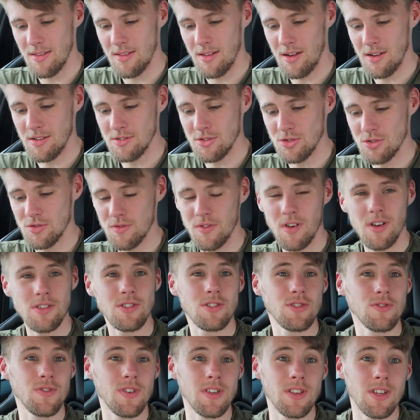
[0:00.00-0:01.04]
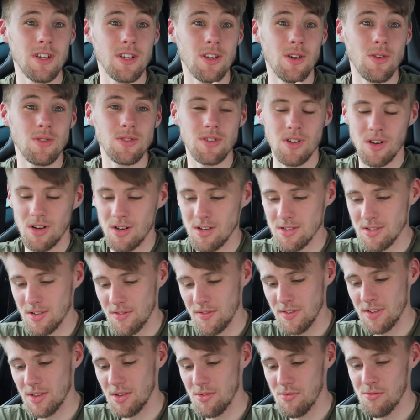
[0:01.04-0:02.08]
I just think they're nice cars. I
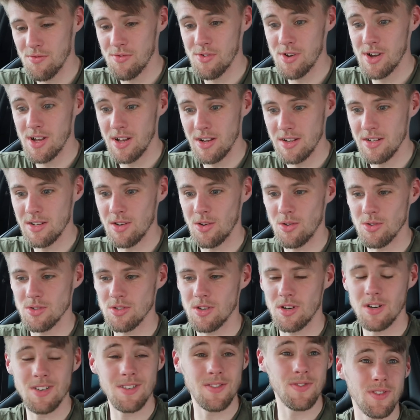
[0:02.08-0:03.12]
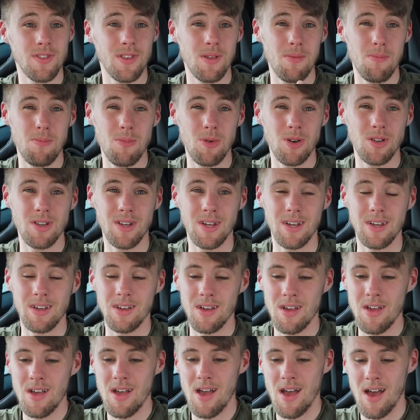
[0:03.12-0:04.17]
think they're really nice cars the money,
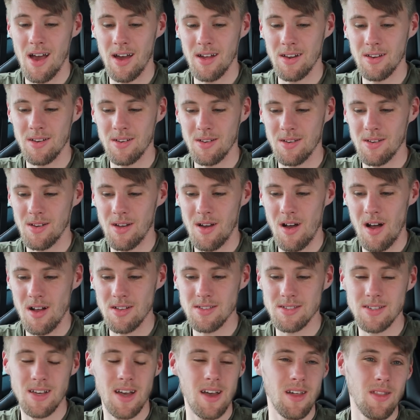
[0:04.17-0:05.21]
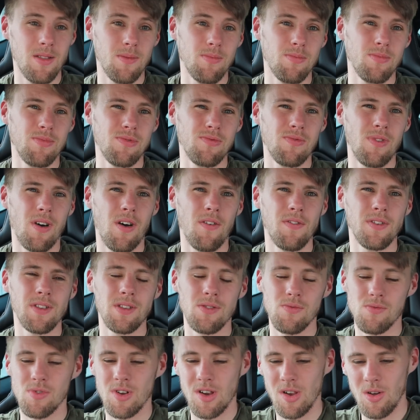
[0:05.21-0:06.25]
and I think
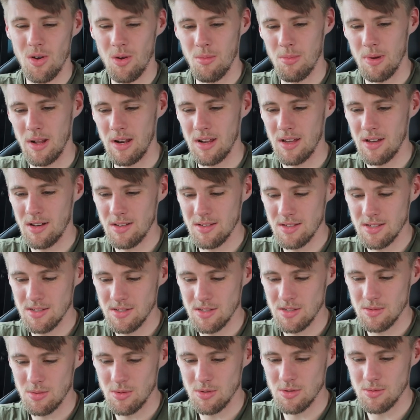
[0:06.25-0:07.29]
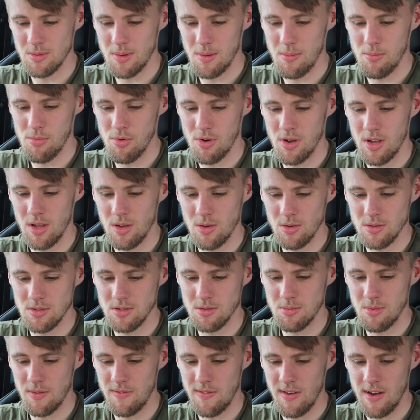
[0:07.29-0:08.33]
the reliability on these is supposed to be pretty good,
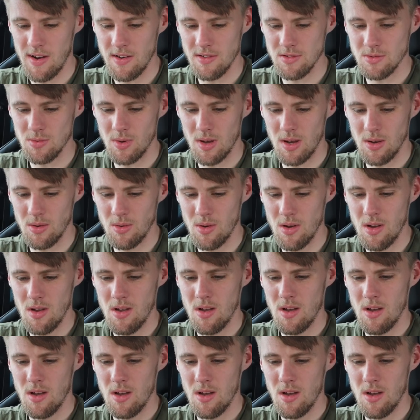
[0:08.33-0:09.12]
to be fair, as well.